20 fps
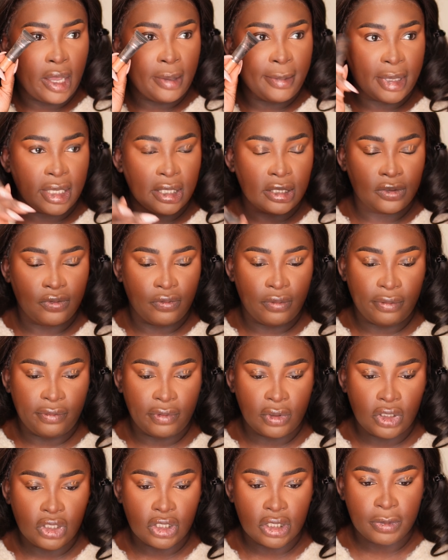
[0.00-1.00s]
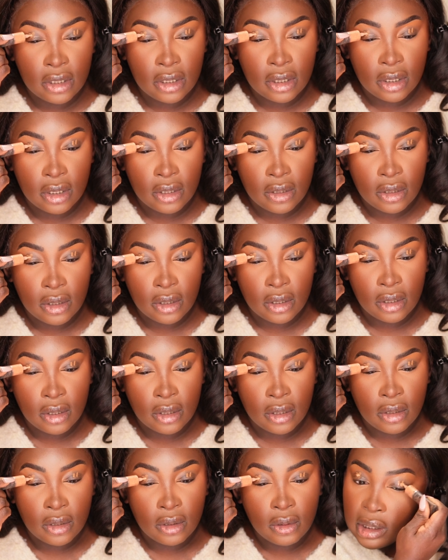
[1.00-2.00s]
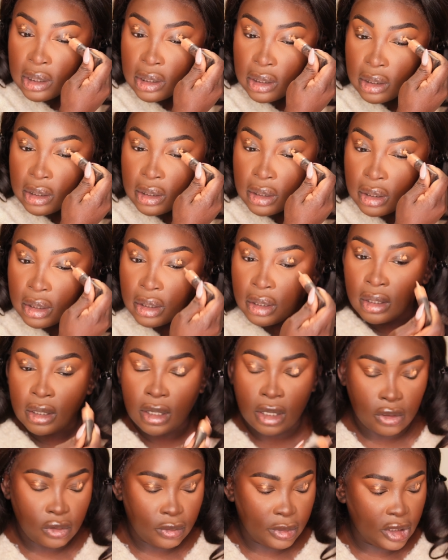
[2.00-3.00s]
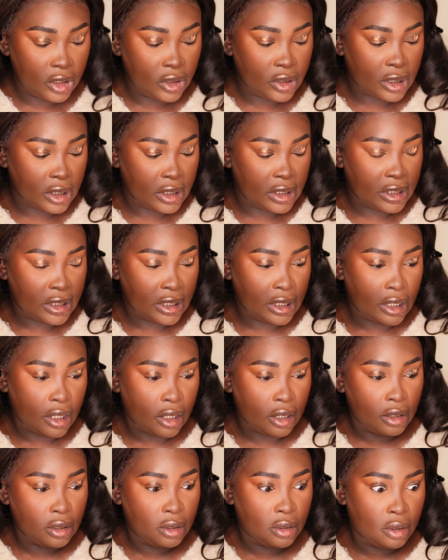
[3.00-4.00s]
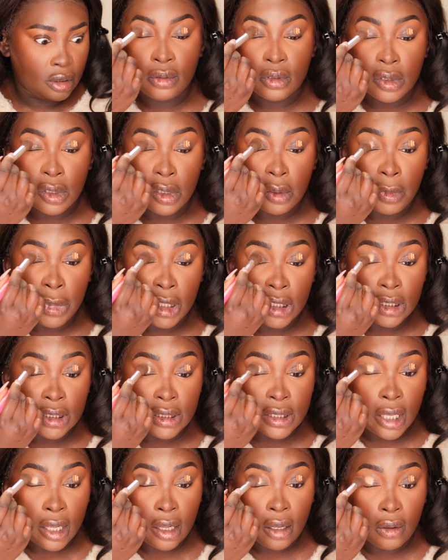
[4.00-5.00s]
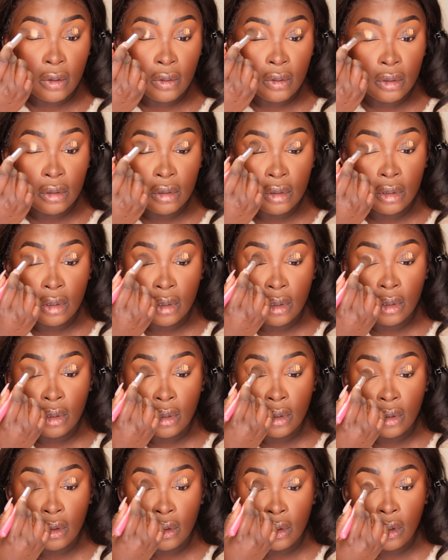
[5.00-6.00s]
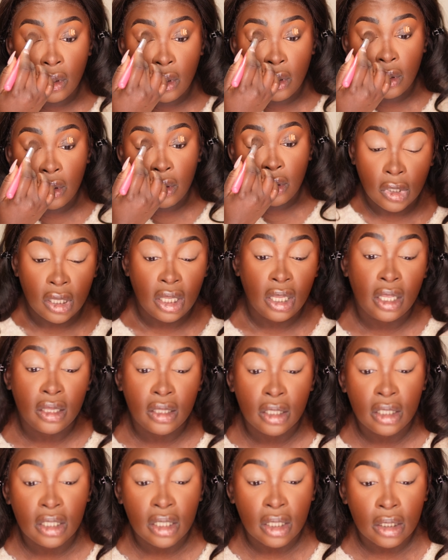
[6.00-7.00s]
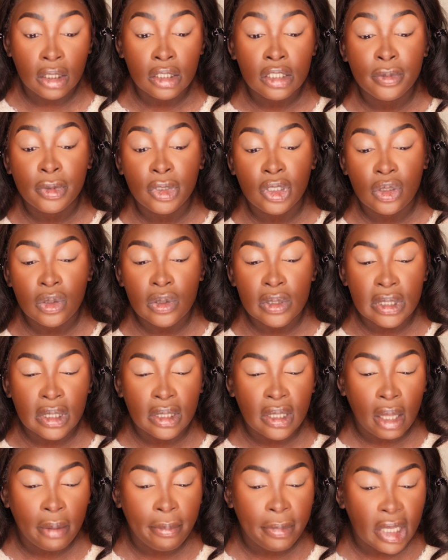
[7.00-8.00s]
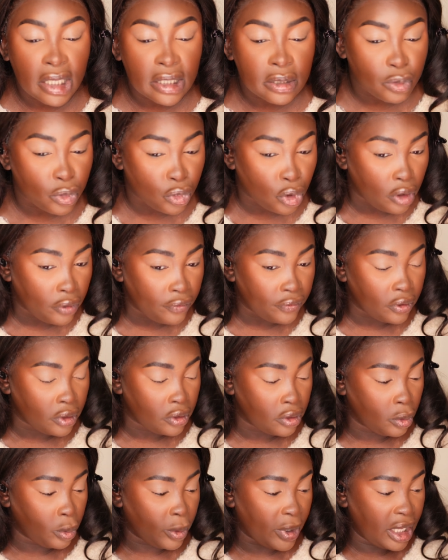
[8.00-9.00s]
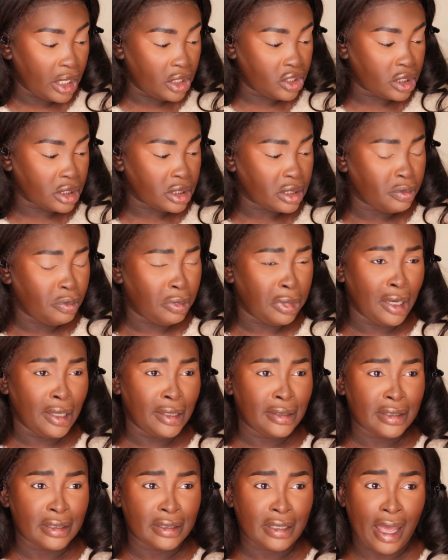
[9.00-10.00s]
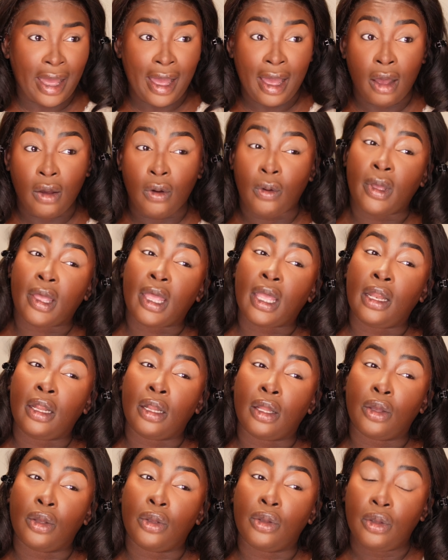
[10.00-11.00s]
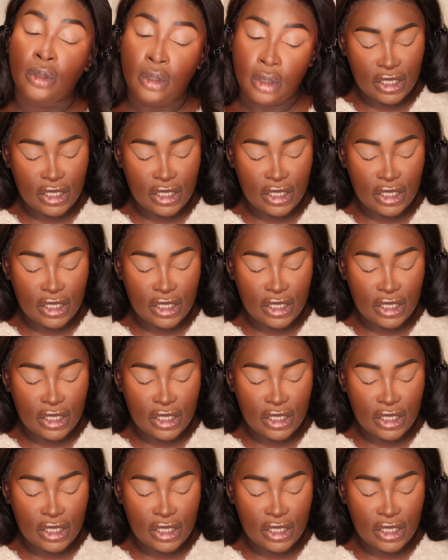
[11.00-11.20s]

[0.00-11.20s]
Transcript: Eye Base from Revolutions. I don't really use eye bases that much. I normally use concealer. I'm just gonna blend this out. Okay, I think I need to be using that base more often. The way it just blended out. Hello.